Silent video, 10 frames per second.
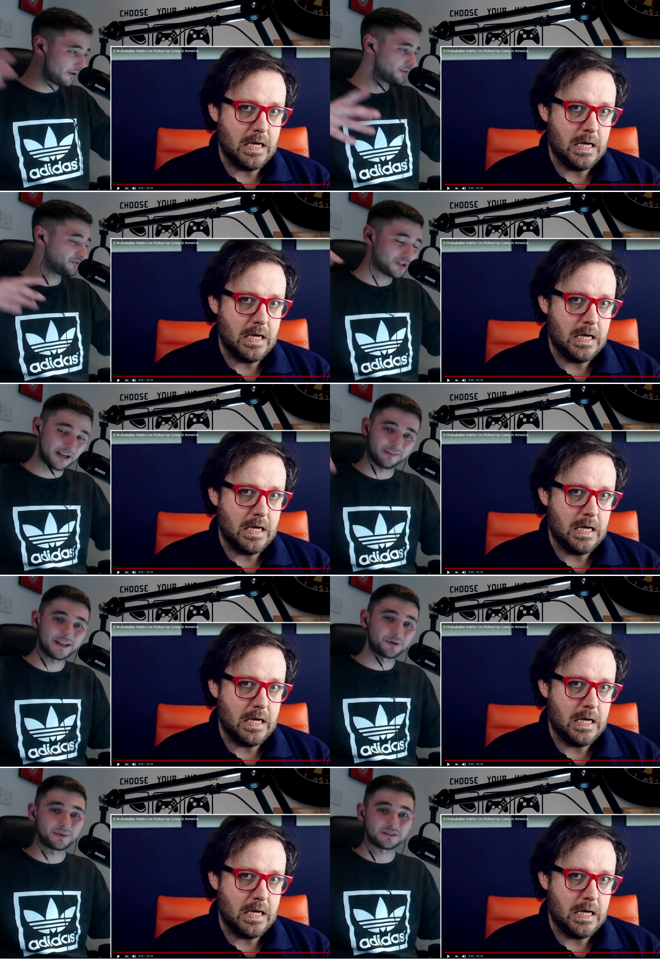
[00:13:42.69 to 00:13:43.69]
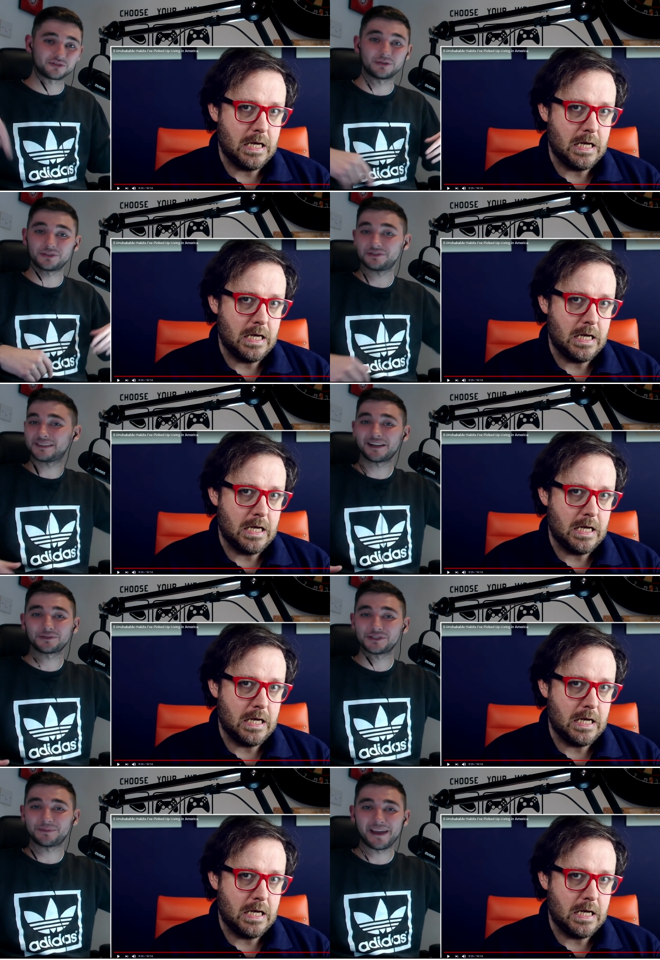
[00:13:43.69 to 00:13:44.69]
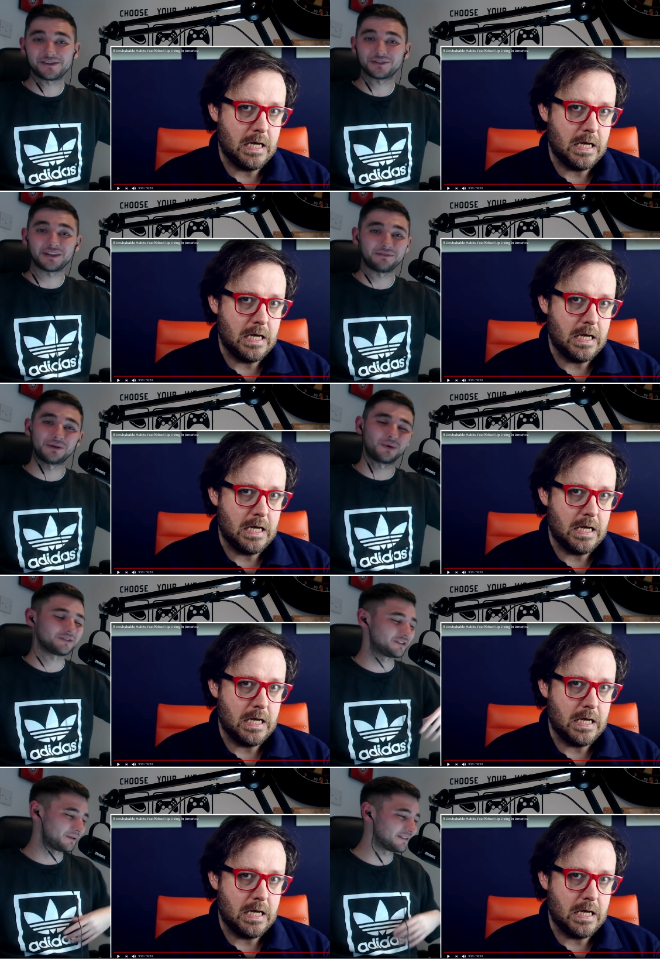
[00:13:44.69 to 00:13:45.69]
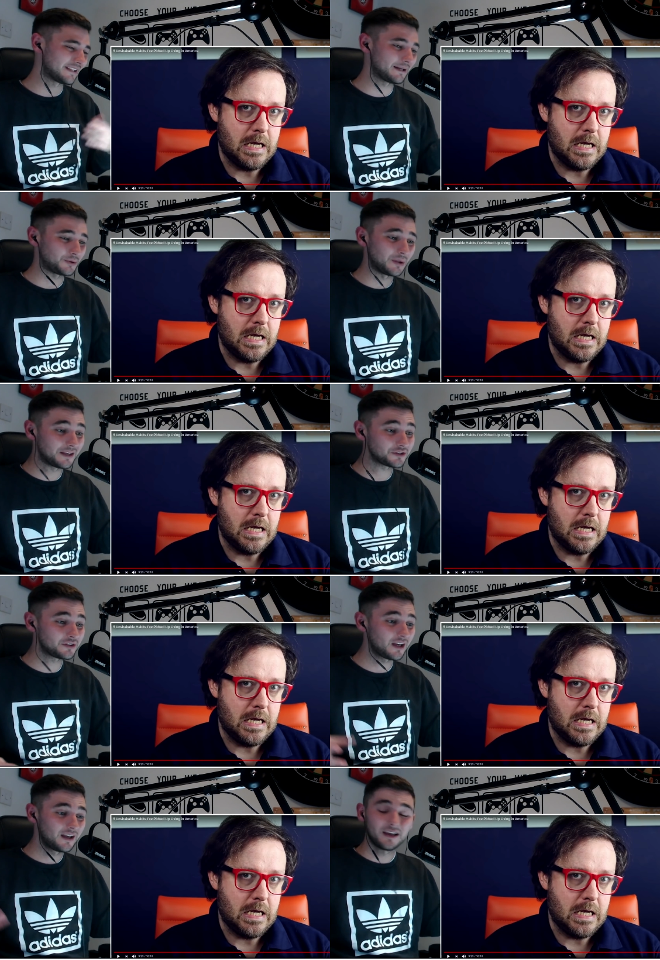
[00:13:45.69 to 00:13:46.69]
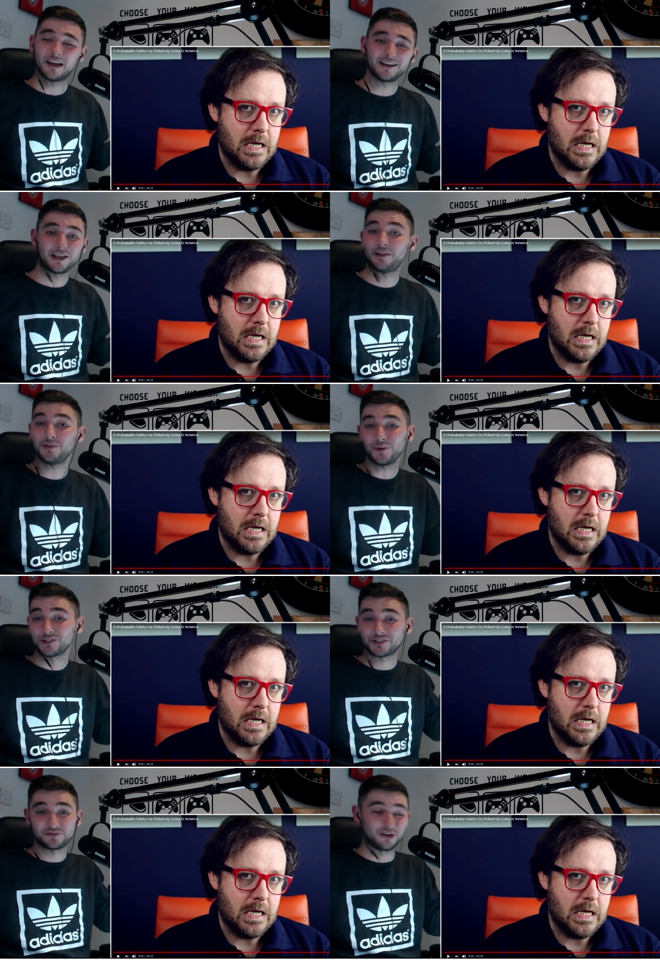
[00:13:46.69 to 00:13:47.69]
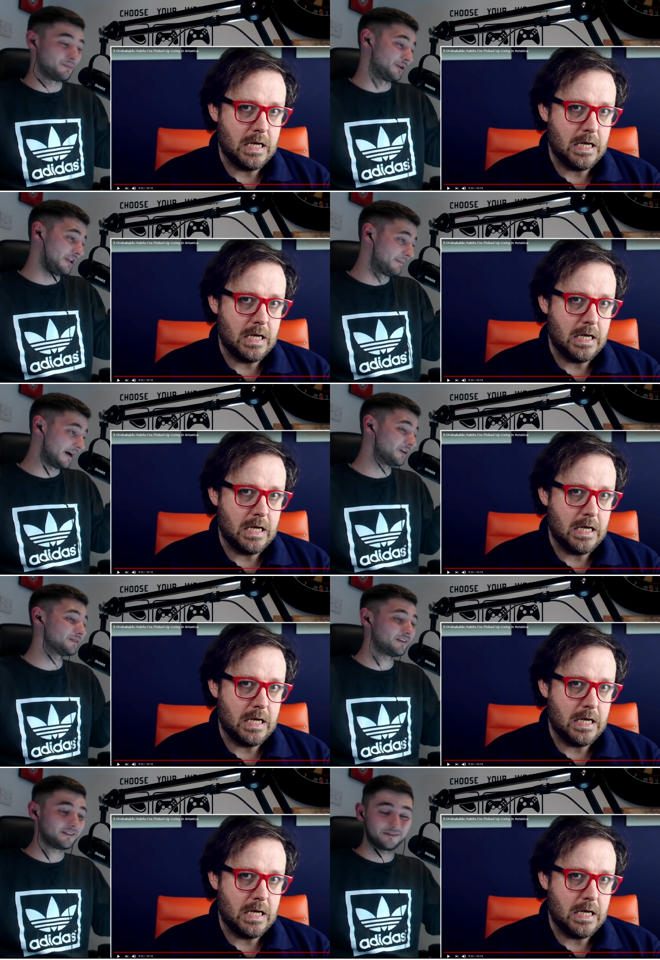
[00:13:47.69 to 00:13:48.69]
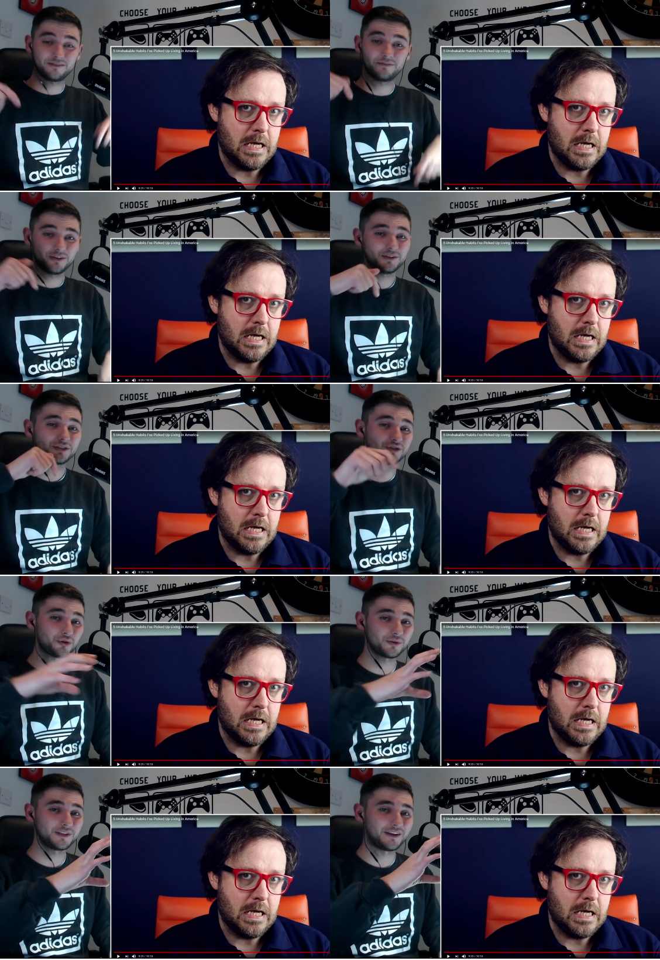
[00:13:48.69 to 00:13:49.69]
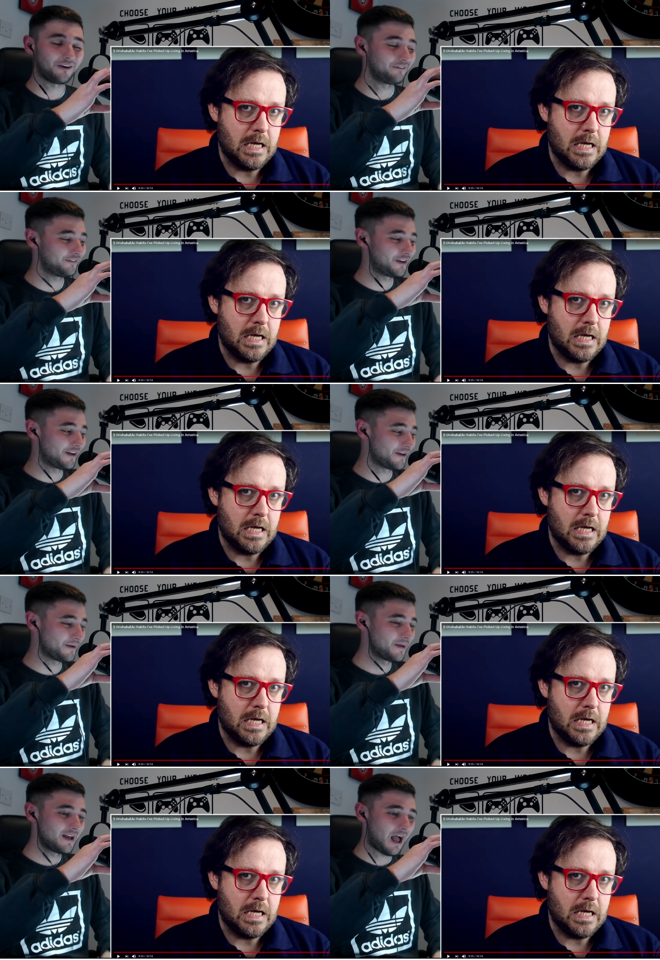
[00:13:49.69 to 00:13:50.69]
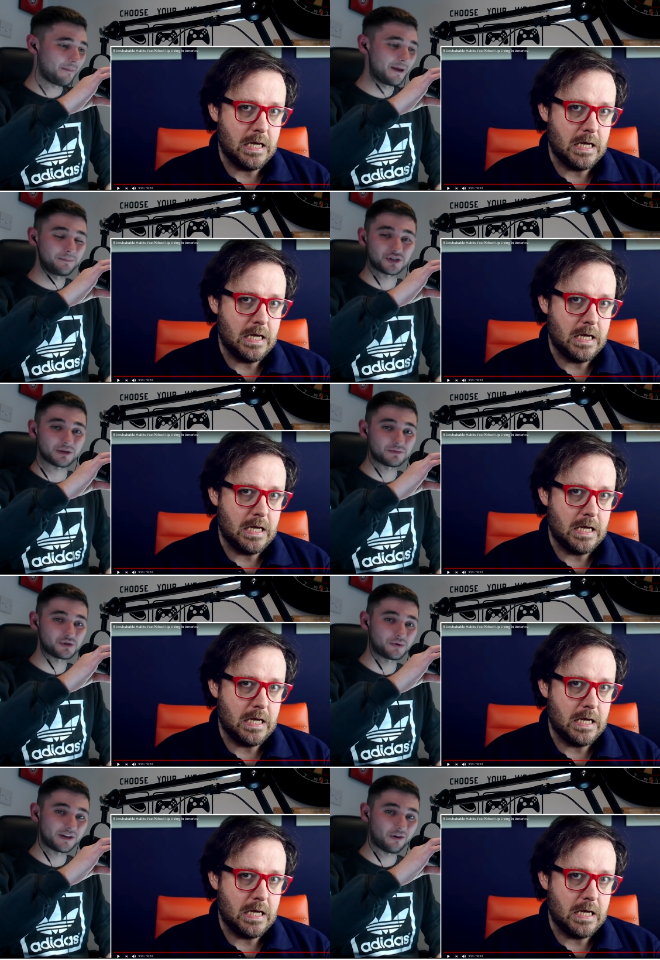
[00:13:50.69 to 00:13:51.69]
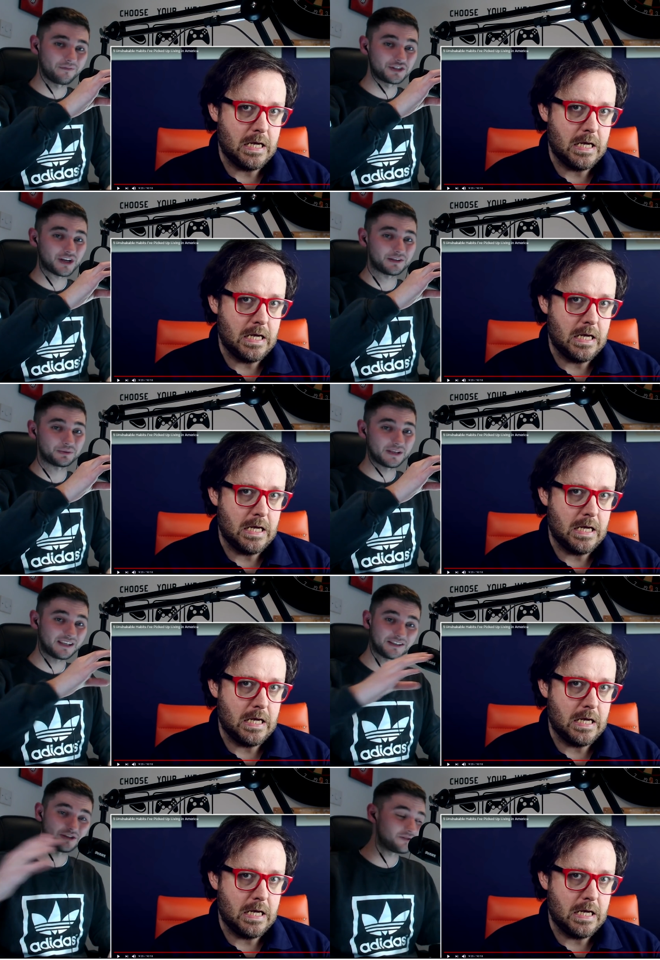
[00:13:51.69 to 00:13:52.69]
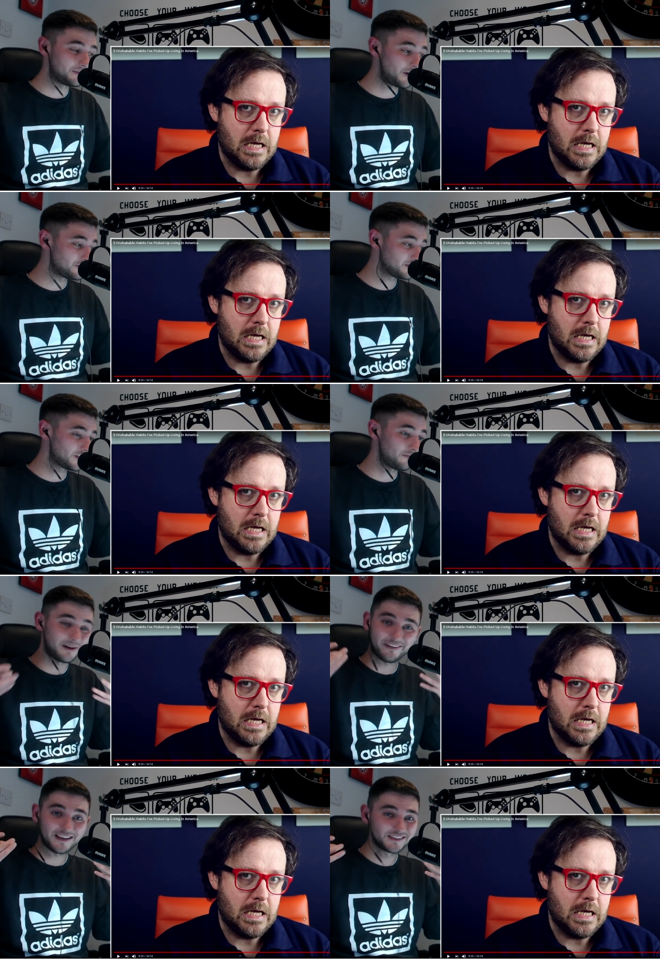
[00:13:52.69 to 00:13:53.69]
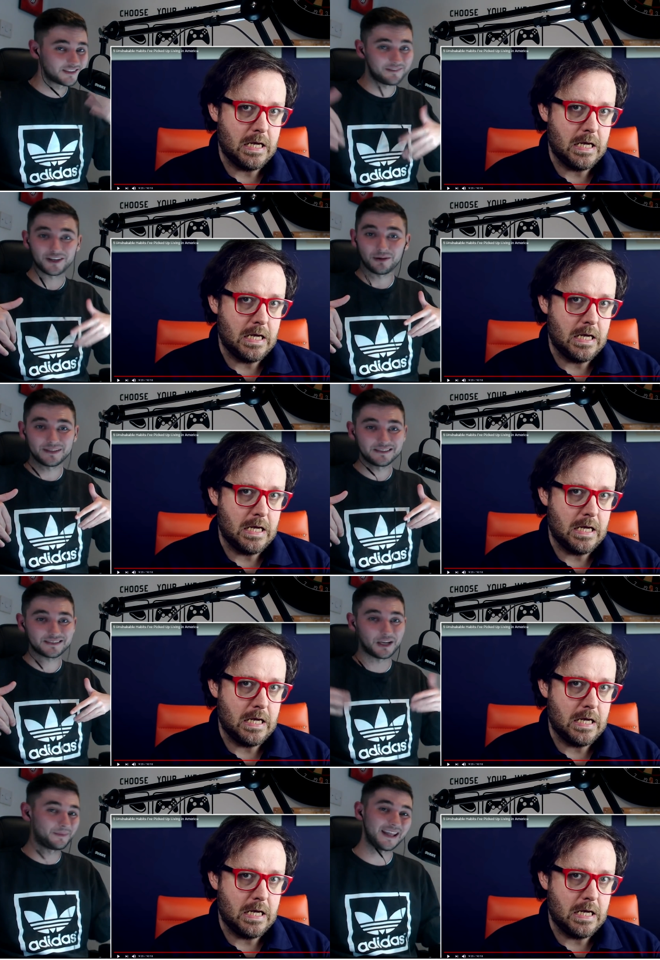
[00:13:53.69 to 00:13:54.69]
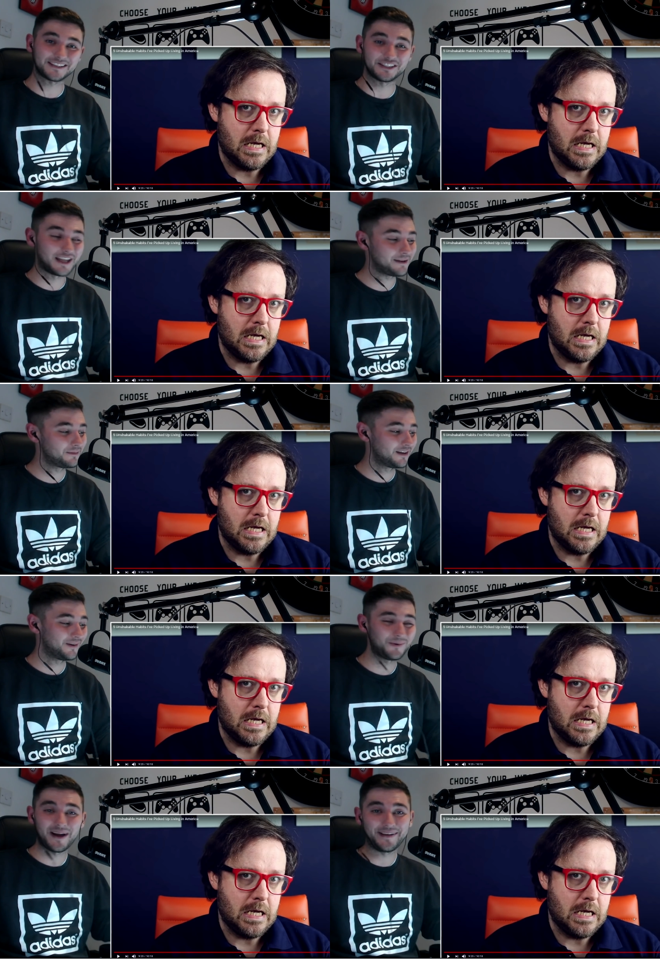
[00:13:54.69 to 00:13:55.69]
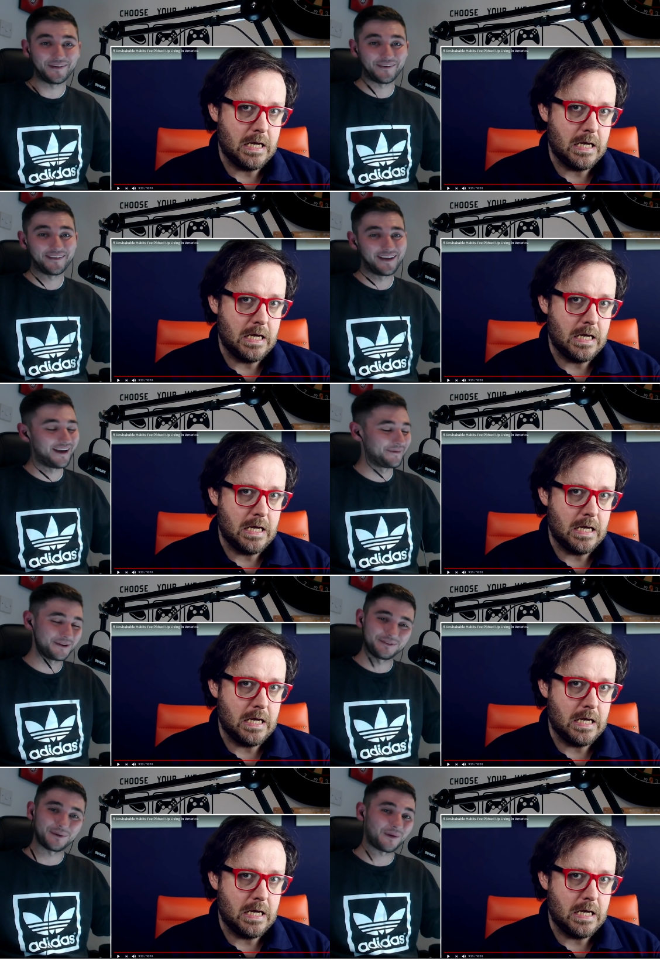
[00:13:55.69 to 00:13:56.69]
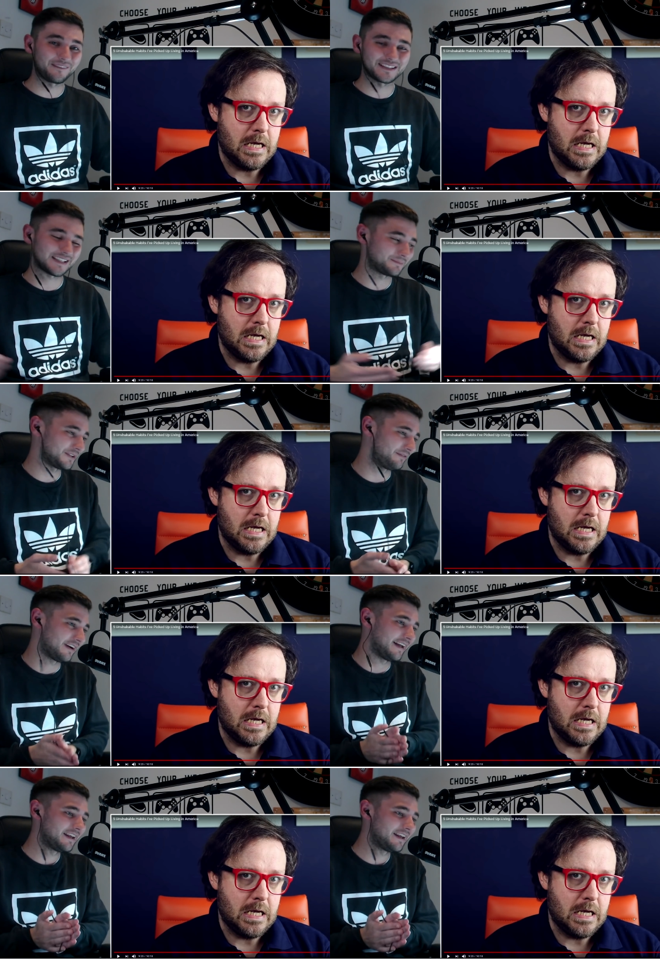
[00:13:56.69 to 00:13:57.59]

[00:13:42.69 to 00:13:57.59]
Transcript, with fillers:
Speaker 1: over to the channel. The link will be in the description. Sign up to his Patreon if you want as well. It's an absolute legend. And if you are just throwing money about, there is a join on the, uh, a membership join on the channel where you get to use emojis of my face in the comments. It'll be next to your name why not? Uh, but if you don't want to, that's absolutely fine.